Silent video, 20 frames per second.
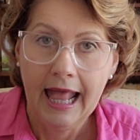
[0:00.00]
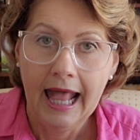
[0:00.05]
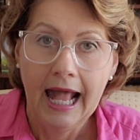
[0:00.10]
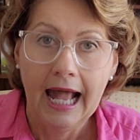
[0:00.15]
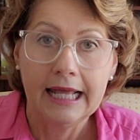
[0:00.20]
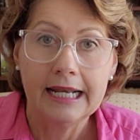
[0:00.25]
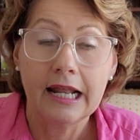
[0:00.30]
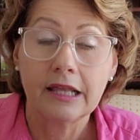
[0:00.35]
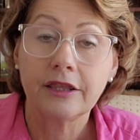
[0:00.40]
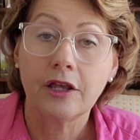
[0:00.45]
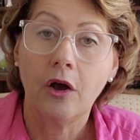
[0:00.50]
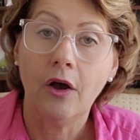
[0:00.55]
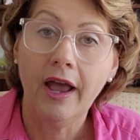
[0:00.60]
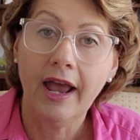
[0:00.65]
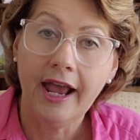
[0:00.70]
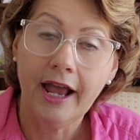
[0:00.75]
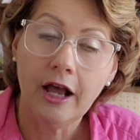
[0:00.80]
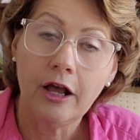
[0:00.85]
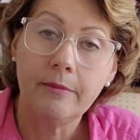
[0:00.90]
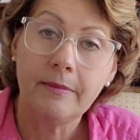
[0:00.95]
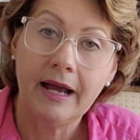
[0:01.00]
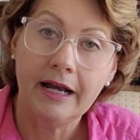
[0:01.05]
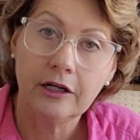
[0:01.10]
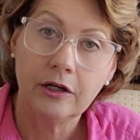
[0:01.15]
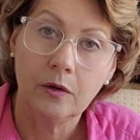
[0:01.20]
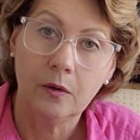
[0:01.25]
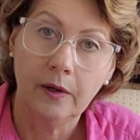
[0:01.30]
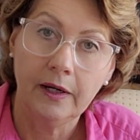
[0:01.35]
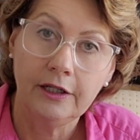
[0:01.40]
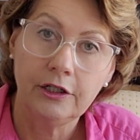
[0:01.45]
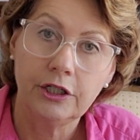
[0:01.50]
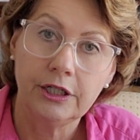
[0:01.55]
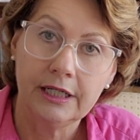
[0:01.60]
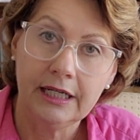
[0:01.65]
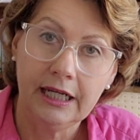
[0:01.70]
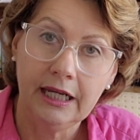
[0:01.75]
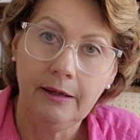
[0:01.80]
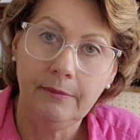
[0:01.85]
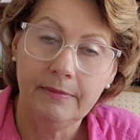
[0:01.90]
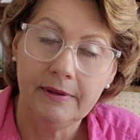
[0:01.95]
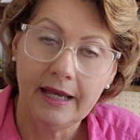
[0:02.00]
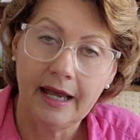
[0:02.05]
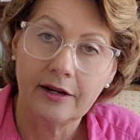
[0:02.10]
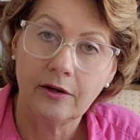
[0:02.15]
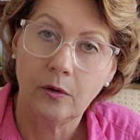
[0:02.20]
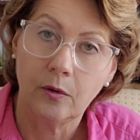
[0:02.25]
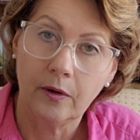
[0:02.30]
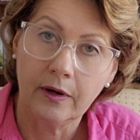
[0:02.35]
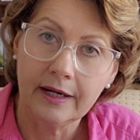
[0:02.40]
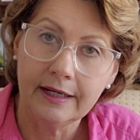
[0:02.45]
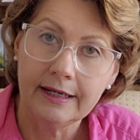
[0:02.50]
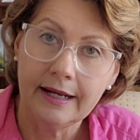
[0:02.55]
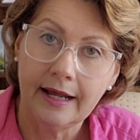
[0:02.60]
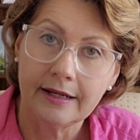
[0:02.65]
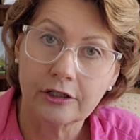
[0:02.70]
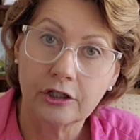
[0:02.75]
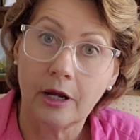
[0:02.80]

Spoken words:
And I thought, how am I going to keep that organized?